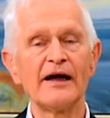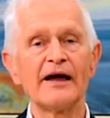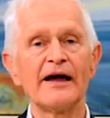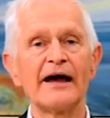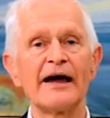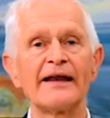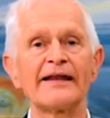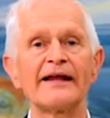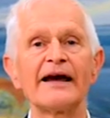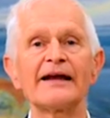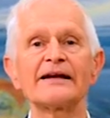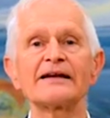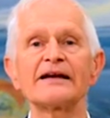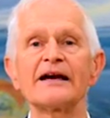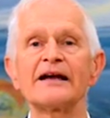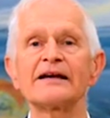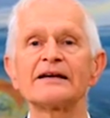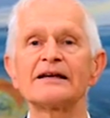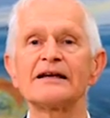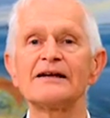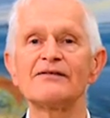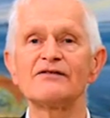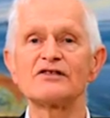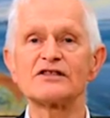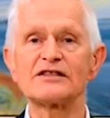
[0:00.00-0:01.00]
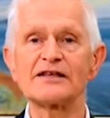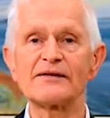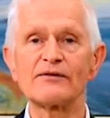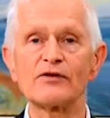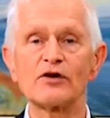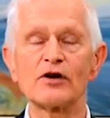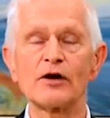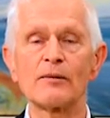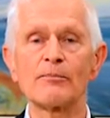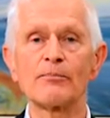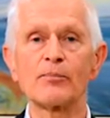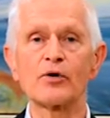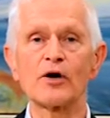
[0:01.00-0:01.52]
and that can give
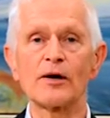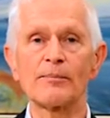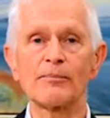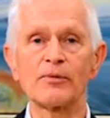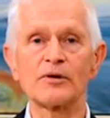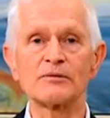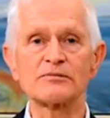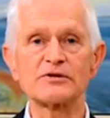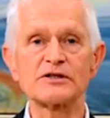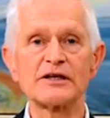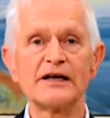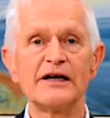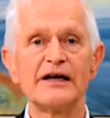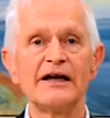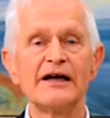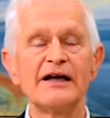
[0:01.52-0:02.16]
several problems.